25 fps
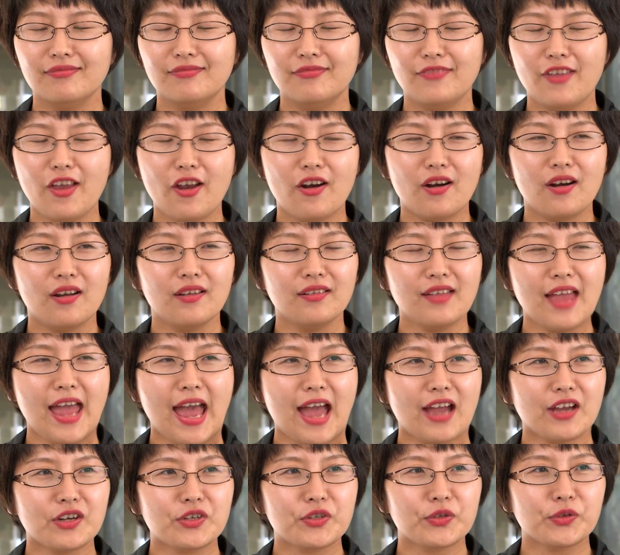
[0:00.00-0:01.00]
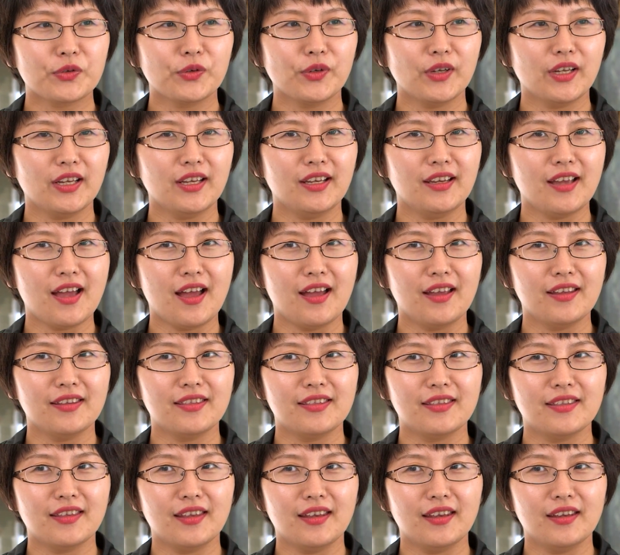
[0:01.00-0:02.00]
there are actually, I
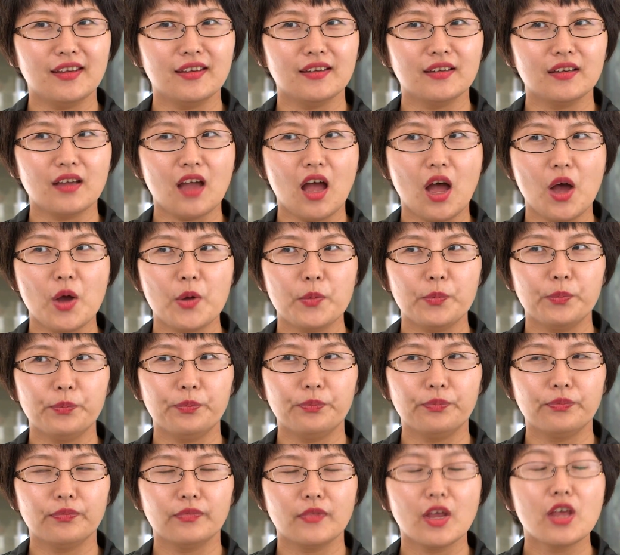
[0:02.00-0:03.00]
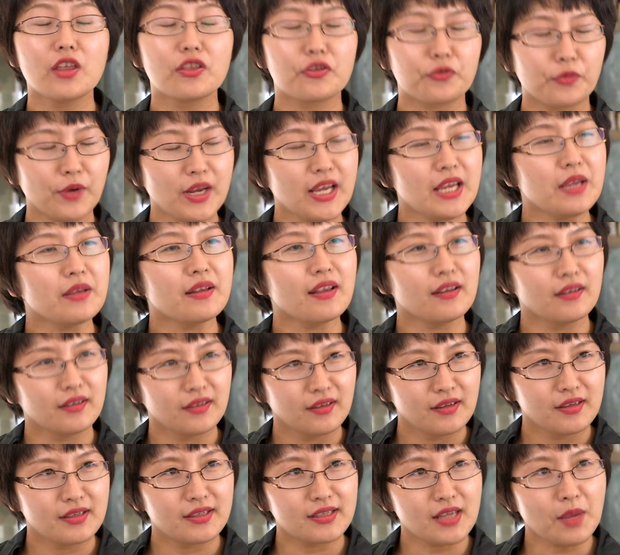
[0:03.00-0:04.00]
think, um, three
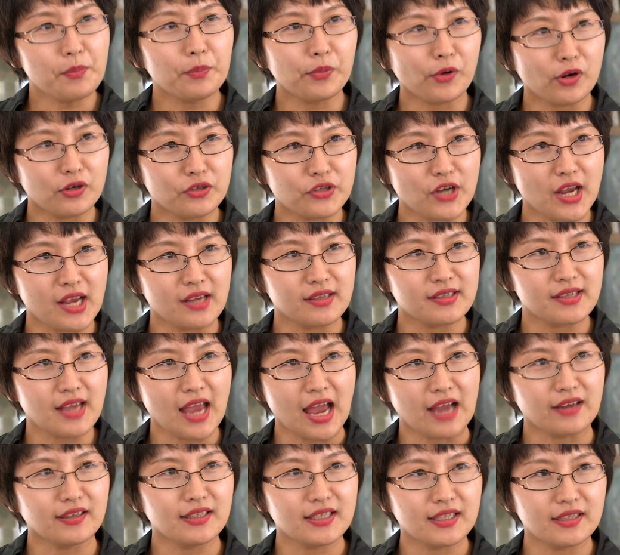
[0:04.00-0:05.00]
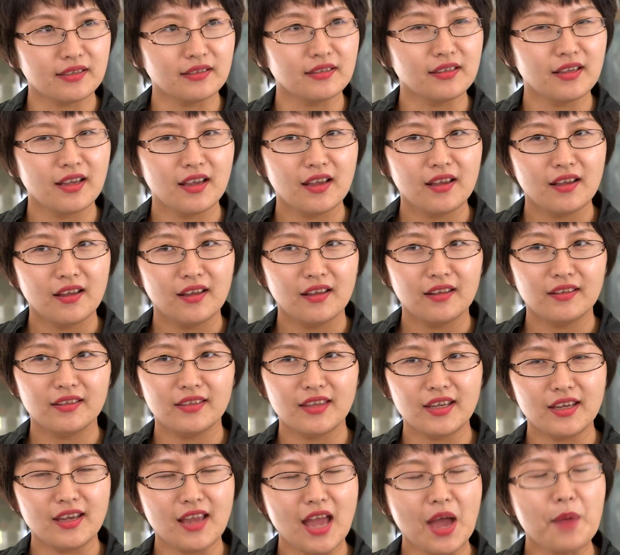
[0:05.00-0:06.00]
sub-projects under
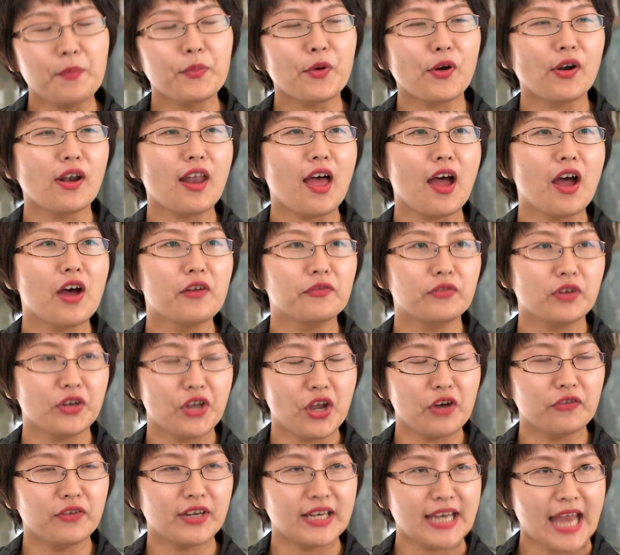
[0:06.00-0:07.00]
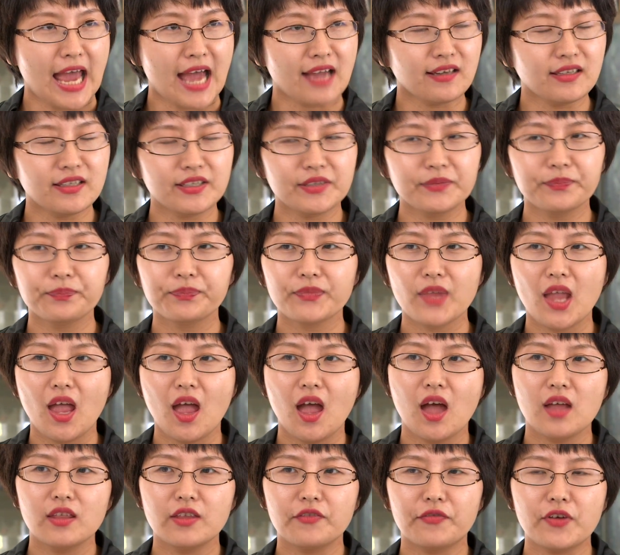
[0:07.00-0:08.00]
the umbrella of Novonet.
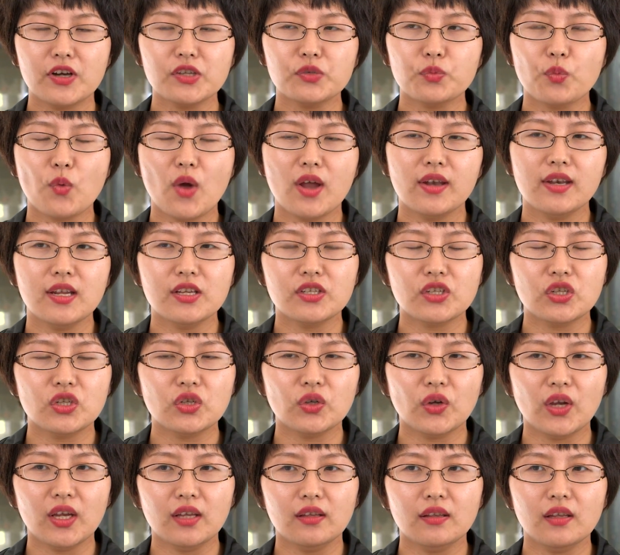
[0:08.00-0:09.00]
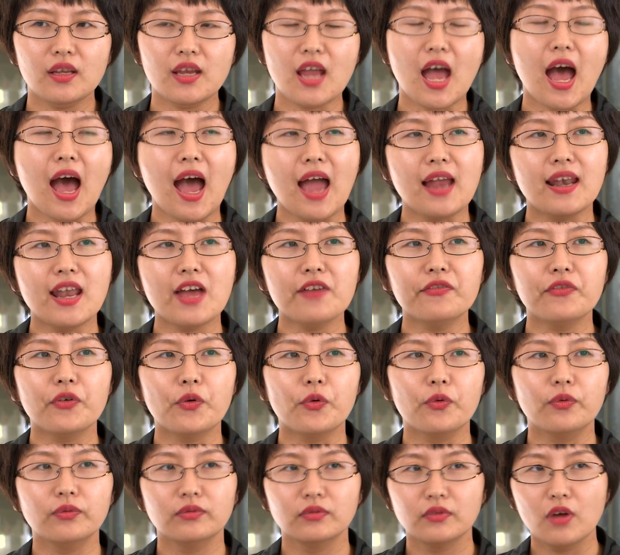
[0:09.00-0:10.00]
The first one is doing the
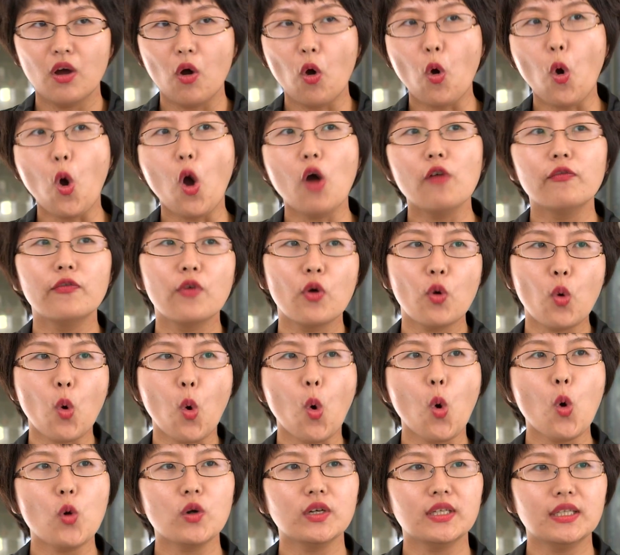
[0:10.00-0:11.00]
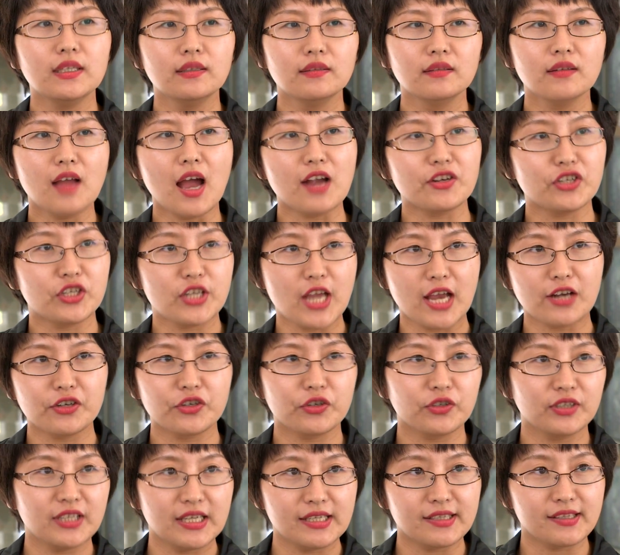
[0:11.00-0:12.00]
high-level overall
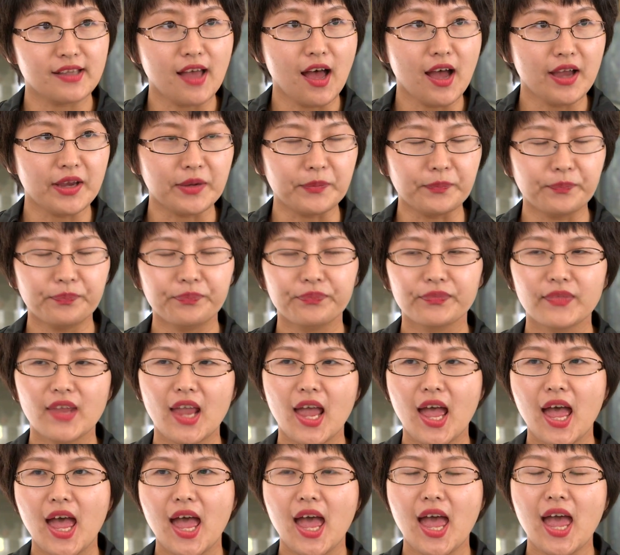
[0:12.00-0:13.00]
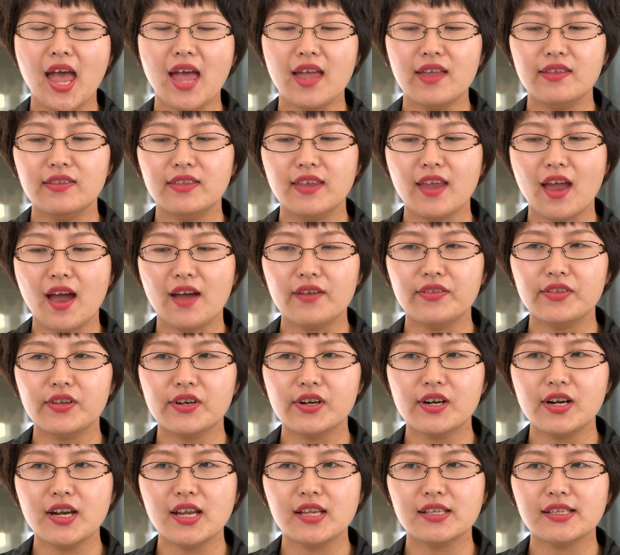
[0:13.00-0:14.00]
architectural design and the
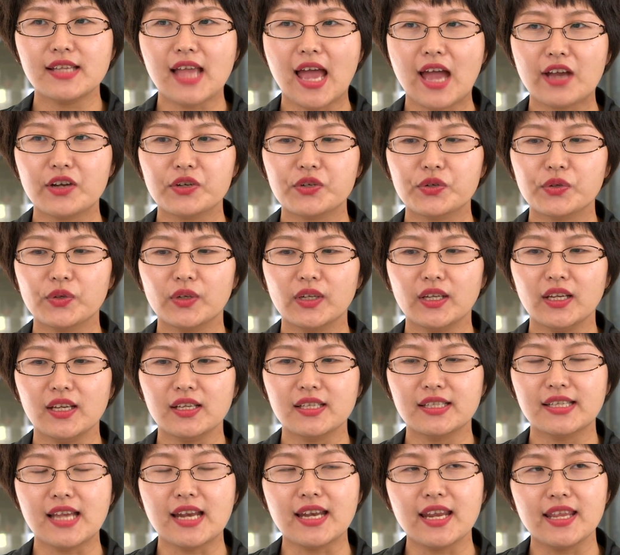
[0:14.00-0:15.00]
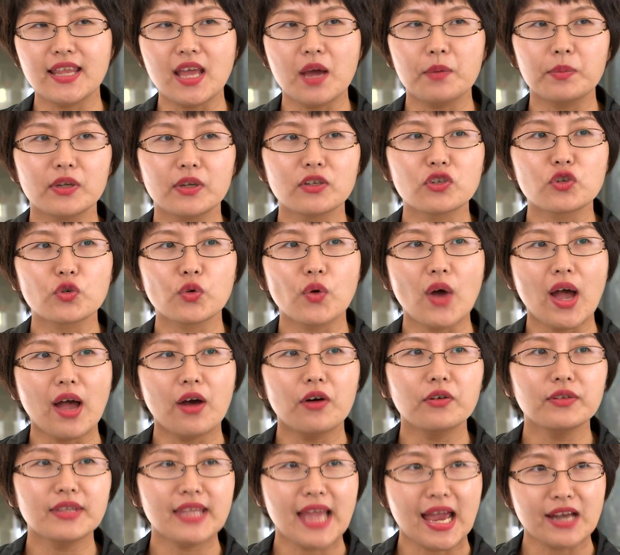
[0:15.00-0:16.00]
other is actually setting a
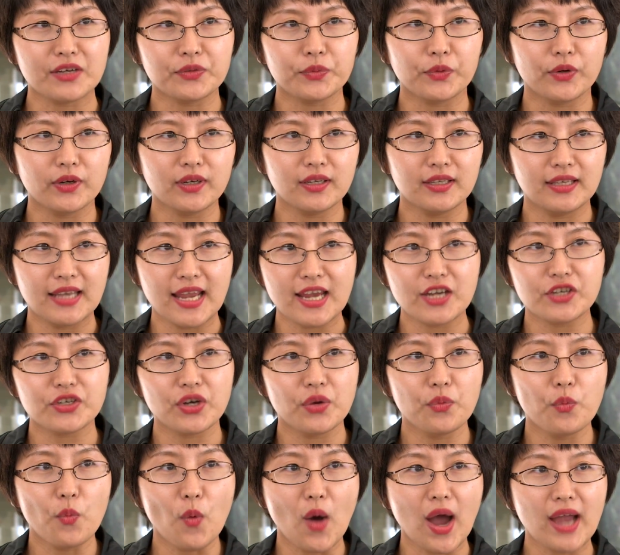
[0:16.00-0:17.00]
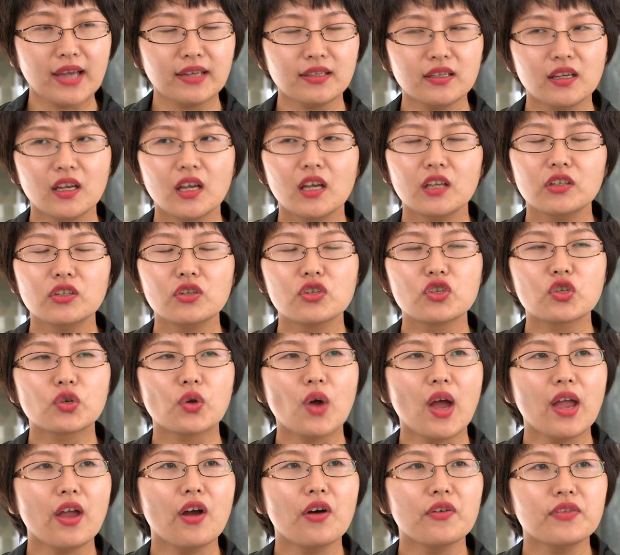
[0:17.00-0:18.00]
trial network nationwide to
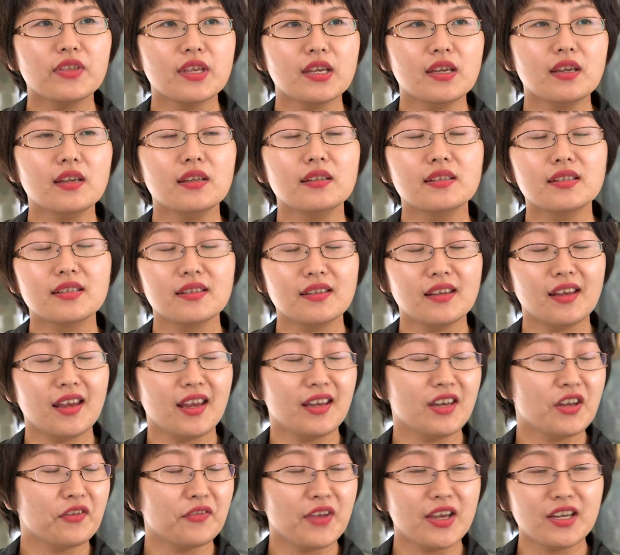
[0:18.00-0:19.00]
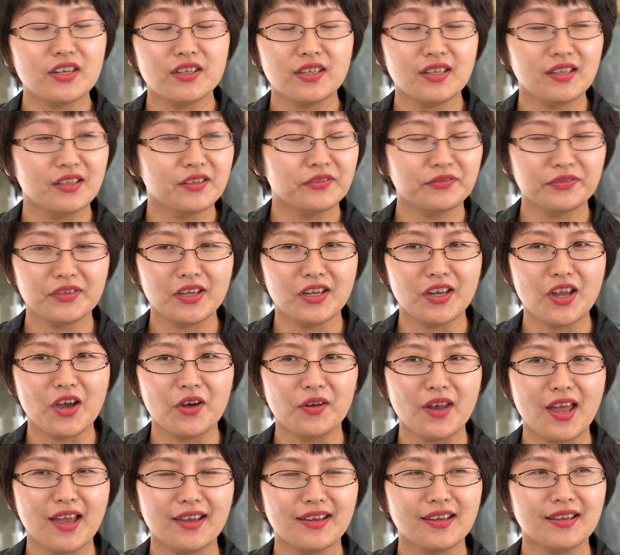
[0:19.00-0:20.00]
try all these innovative, you
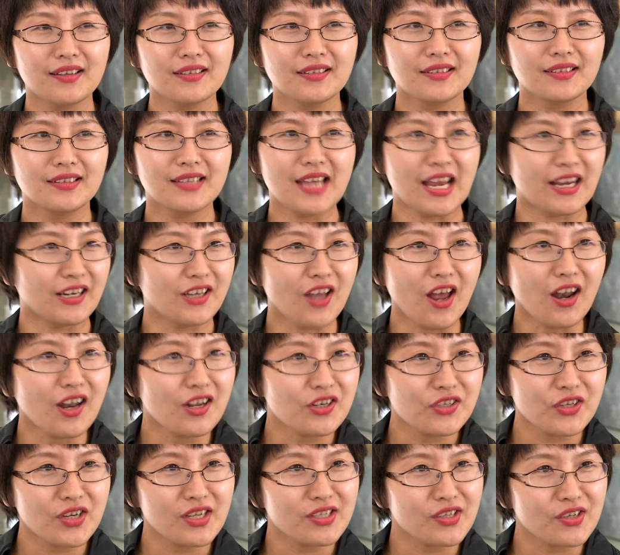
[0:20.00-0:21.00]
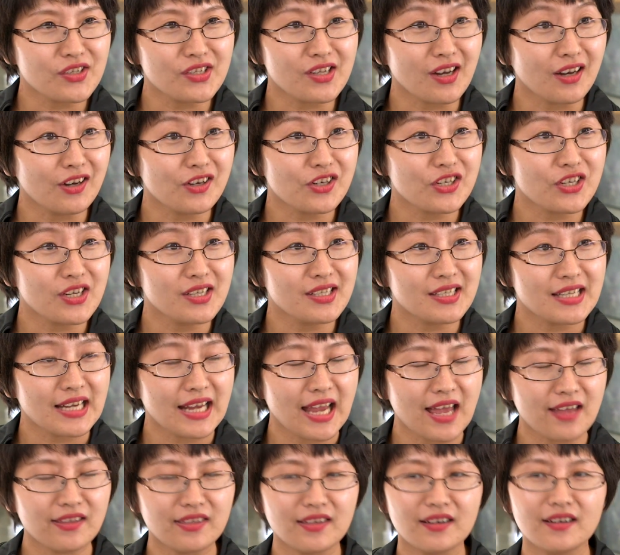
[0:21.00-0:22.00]
know, like technologies or solutions
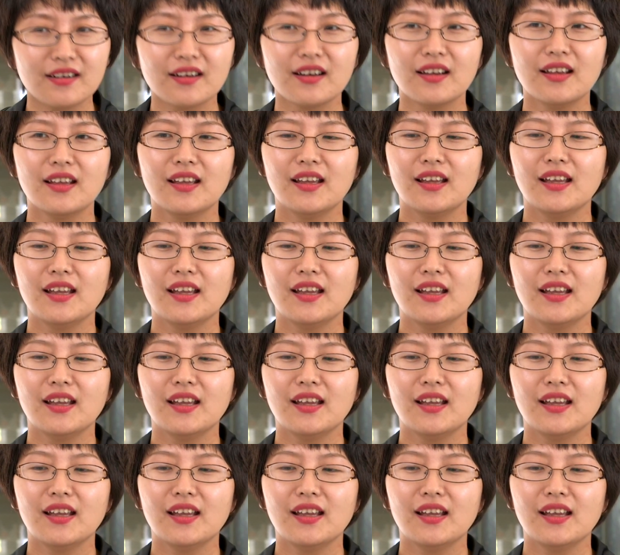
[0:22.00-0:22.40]
together.